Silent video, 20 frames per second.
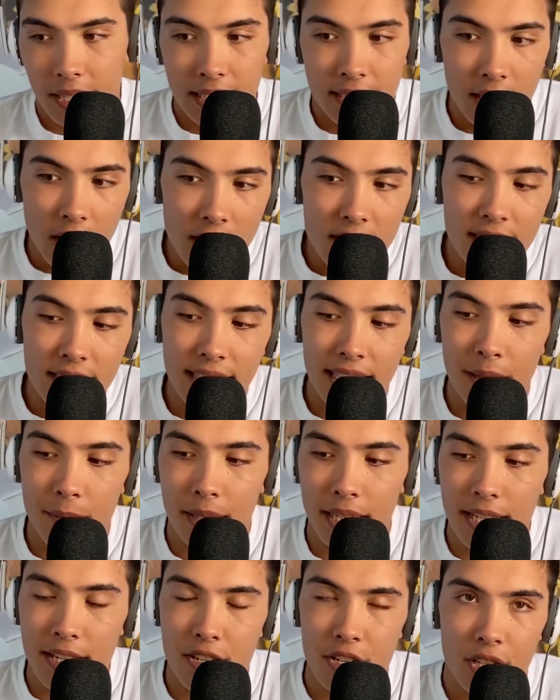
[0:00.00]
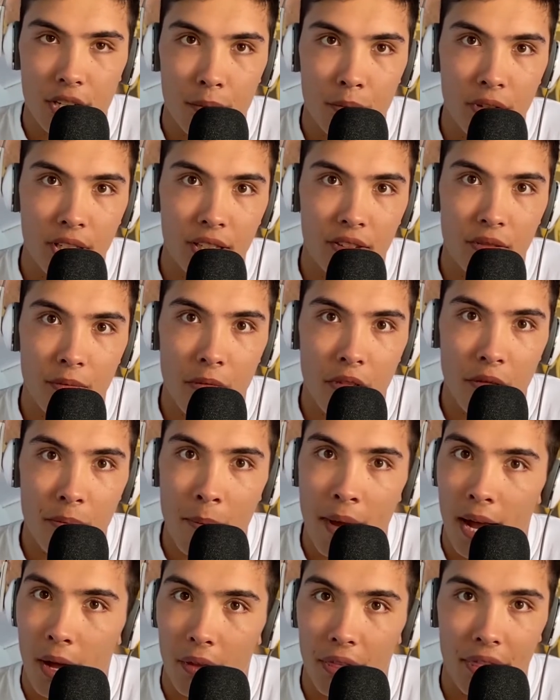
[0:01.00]
does seem easier to breathe through the
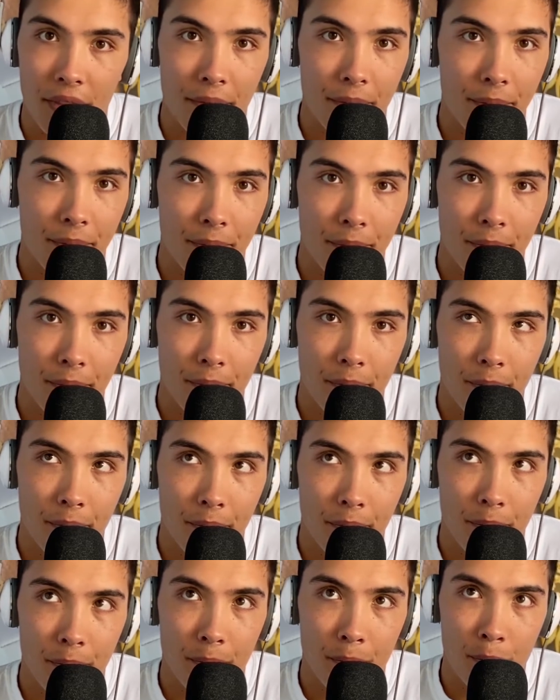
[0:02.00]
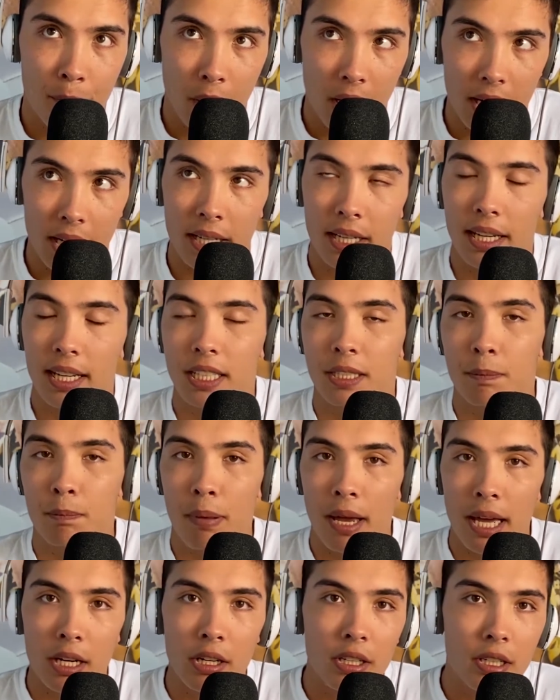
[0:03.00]
mouth, but it's
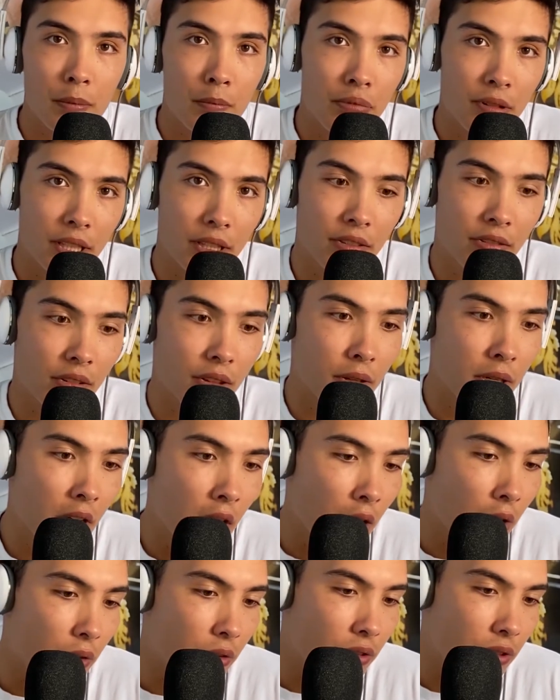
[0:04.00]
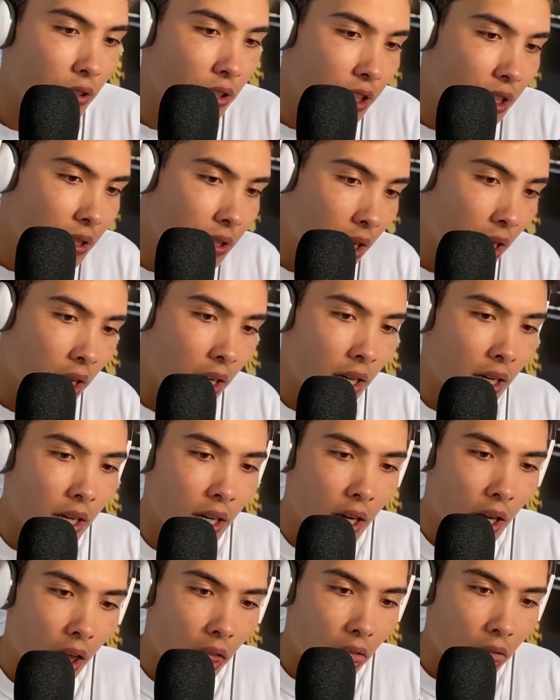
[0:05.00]
better to breathe through the nose. So just
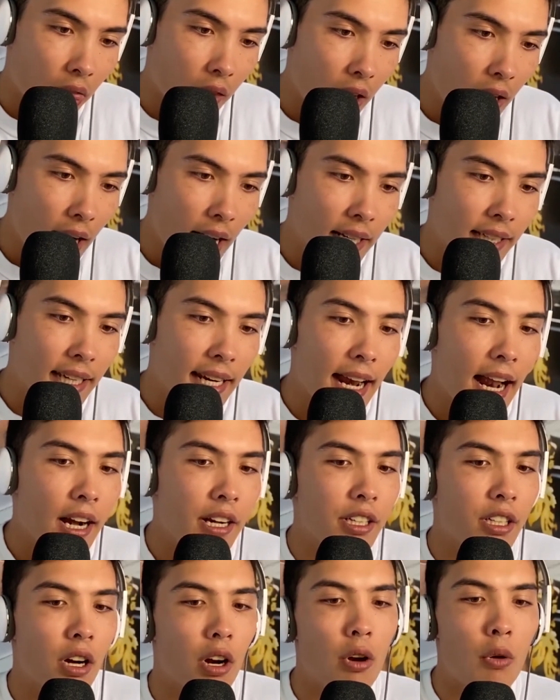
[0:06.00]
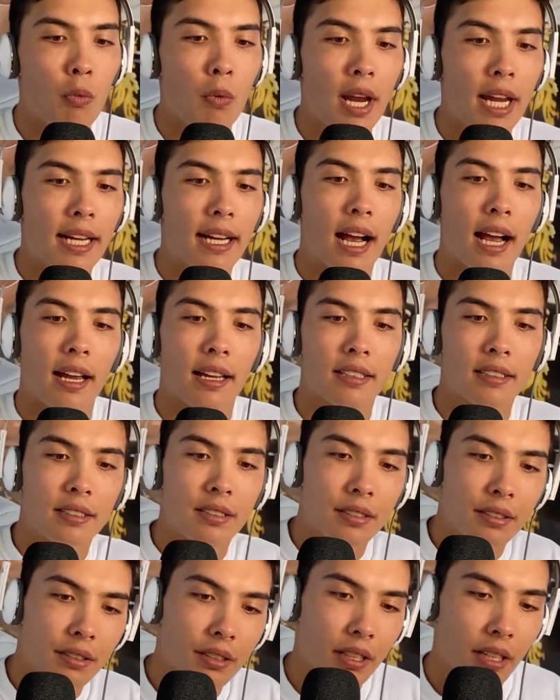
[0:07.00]
learn how to get out of your own way,
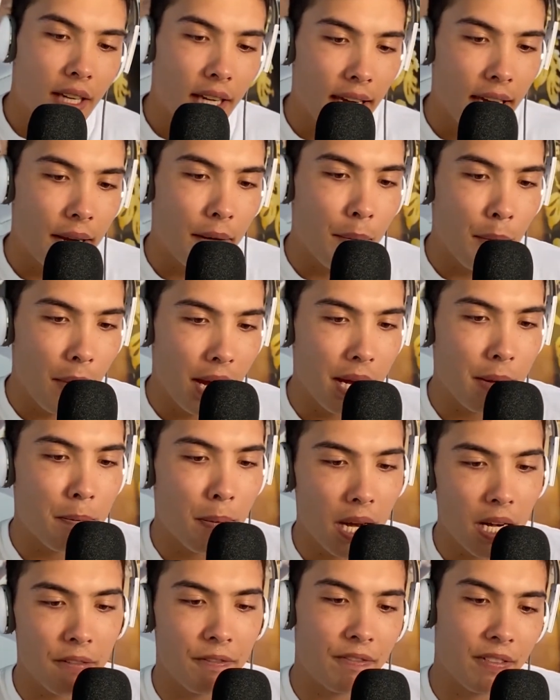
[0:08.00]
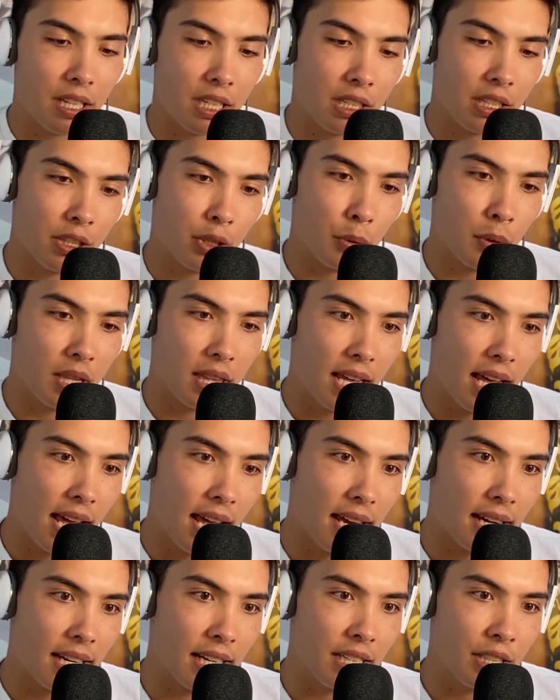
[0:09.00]
guys. It may benefit you in the
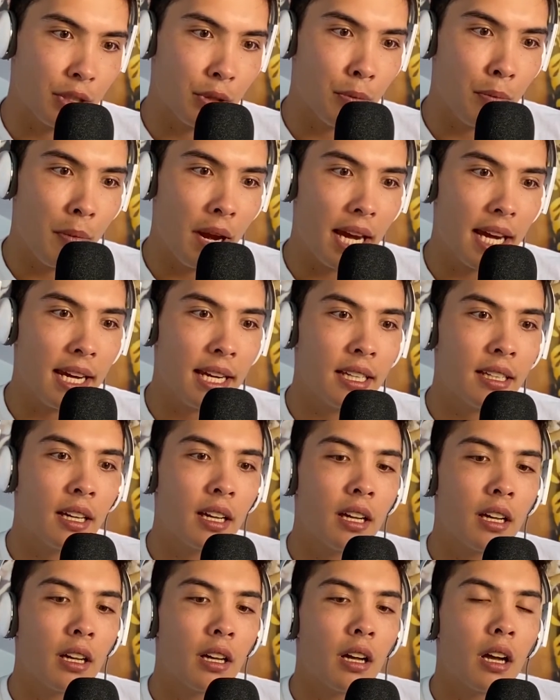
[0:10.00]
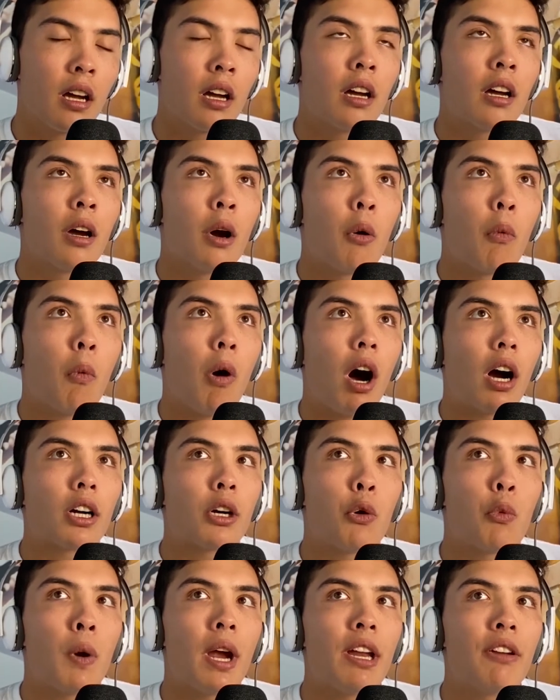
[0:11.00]
end, and you may walk
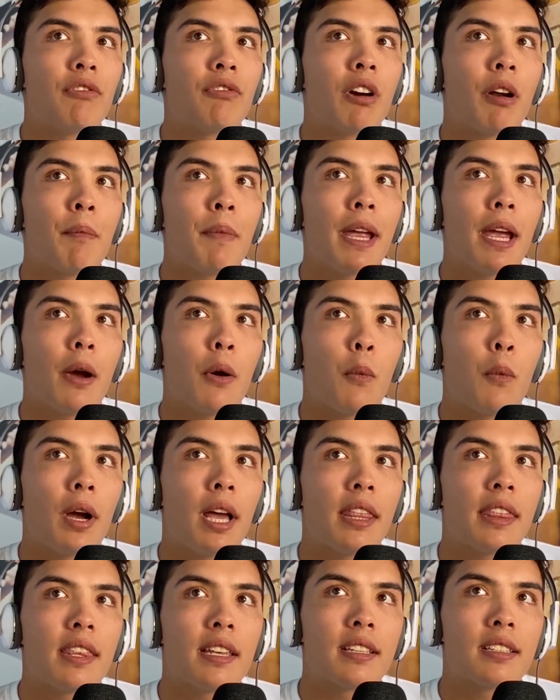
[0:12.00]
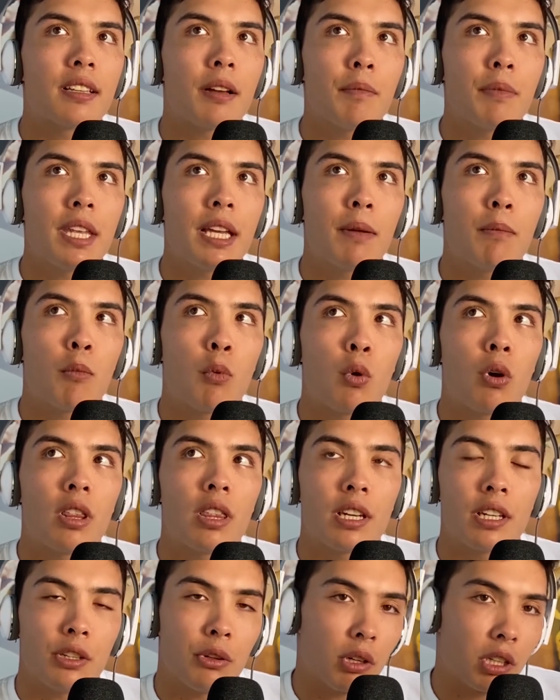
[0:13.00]
away from it with something more
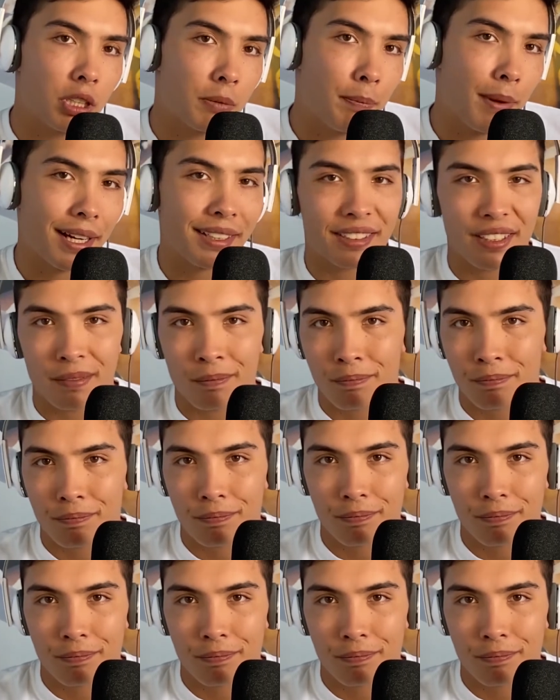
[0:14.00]
than you expected.